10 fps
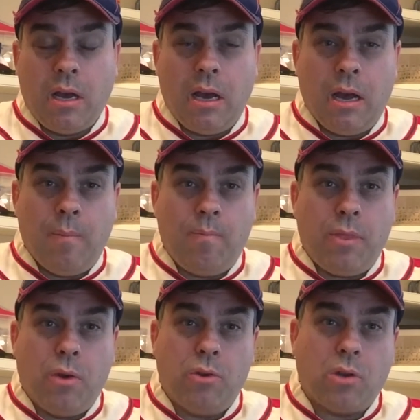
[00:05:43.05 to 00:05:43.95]
um,
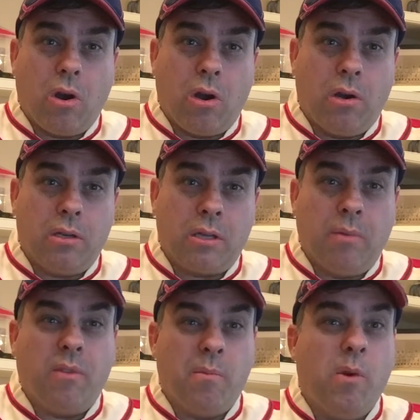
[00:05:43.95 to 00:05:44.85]
those are
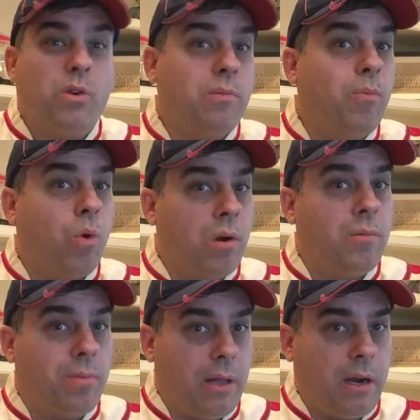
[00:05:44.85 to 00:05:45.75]
some of the most
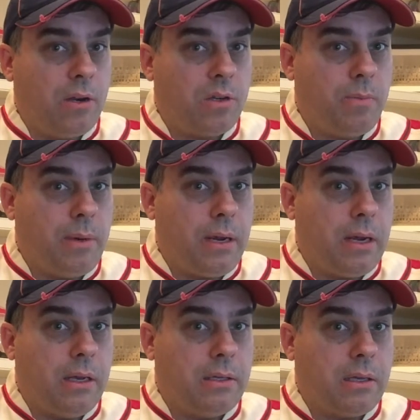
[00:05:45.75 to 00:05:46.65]
important players
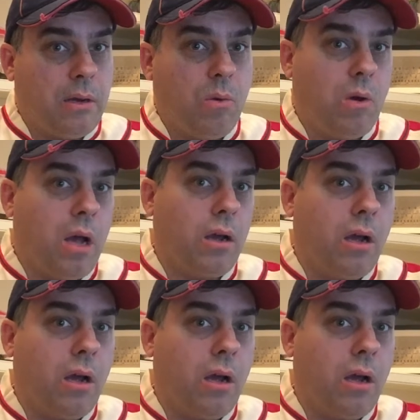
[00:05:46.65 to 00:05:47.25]
because, uh, well, I'll,